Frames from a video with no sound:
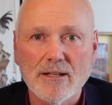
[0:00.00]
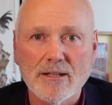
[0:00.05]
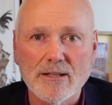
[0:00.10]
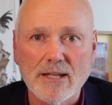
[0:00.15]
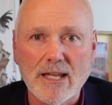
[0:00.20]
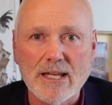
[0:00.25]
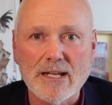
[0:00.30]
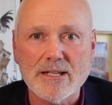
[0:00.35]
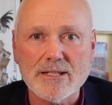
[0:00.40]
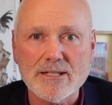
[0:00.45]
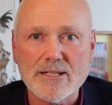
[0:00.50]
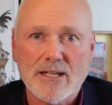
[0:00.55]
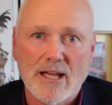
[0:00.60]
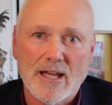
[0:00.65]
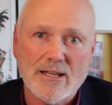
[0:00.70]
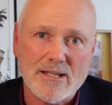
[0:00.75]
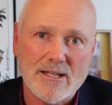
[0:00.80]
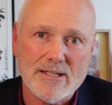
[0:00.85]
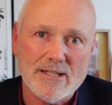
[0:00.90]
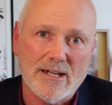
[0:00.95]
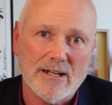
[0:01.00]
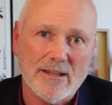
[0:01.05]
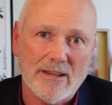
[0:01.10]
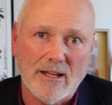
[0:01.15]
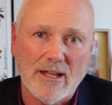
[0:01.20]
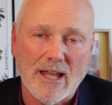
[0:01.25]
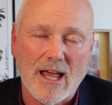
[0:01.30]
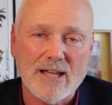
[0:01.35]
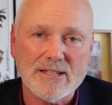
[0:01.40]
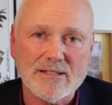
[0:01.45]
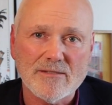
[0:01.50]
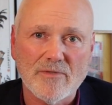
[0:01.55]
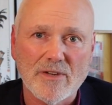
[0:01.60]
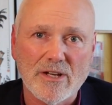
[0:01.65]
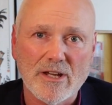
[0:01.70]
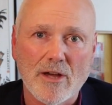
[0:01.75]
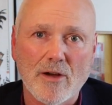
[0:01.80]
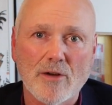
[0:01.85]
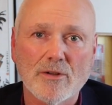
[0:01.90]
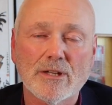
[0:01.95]
Leaders, as I said in the last
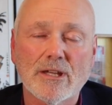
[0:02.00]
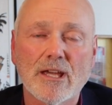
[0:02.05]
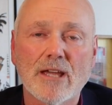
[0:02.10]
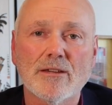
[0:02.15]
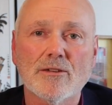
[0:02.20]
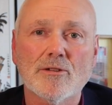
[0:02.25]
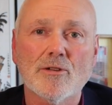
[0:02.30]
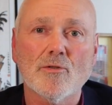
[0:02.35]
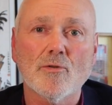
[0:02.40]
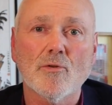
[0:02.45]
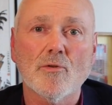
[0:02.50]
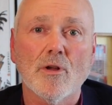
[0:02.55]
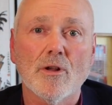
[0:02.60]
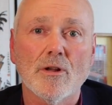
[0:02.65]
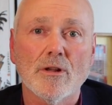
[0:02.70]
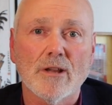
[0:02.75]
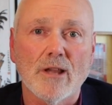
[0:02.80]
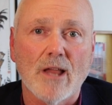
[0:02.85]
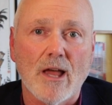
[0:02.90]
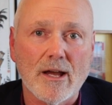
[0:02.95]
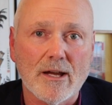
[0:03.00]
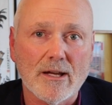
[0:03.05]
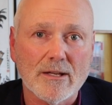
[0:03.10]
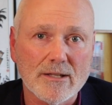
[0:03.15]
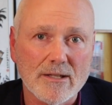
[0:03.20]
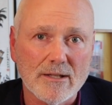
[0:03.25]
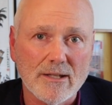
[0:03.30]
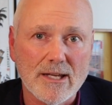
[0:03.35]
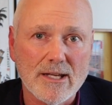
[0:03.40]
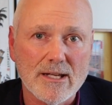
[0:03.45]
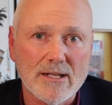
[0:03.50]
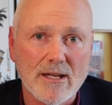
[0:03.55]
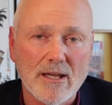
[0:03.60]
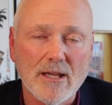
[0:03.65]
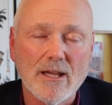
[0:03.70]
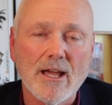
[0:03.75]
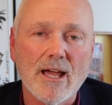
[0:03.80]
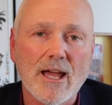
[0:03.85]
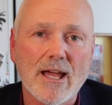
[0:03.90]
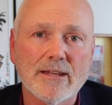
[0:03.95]
video, tend to like to lead
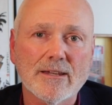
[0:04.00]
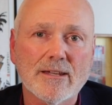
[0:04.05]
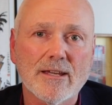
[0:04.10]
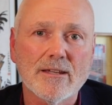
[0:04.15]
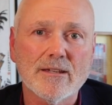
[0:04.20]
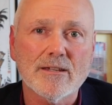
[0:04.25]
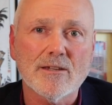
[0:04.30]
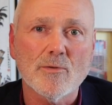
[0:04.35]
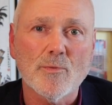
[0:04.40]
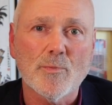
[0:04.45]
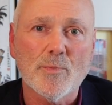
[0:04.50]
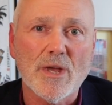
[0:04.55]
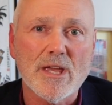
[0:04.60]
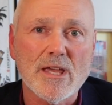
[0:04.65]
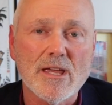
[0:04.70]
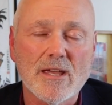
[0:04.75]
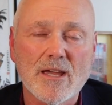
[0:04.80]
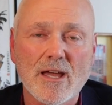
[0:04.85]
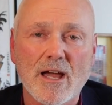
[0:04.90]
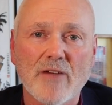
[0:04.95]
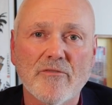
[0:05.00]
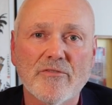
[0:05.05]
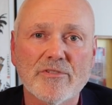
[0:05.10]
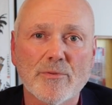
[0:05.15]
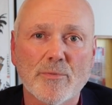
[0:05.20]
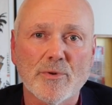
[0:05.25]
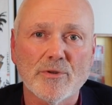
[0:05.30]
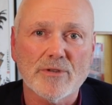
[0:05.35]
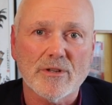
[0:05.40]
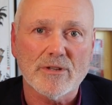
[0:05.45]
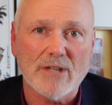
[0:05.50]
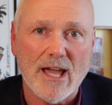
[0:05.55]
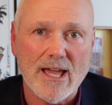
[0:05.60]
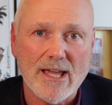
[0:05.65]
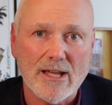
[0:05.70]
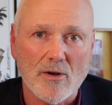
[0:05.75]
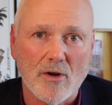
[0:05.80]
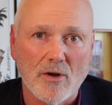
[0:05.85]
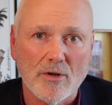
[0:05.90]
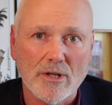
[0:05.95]
and tend to be comfortable to
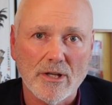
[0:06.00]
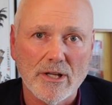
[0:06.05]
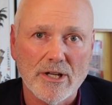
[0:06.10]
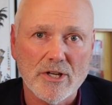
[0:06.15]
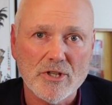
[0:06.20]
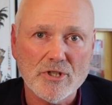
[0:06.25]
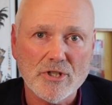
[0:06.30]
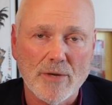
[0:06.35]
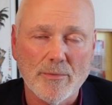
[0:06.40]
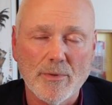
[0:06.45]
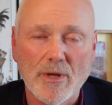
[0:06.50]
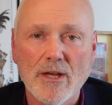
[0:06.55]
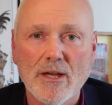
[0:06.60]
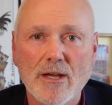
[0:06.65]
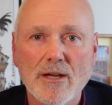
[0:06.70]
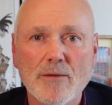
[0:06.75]
take on leadership,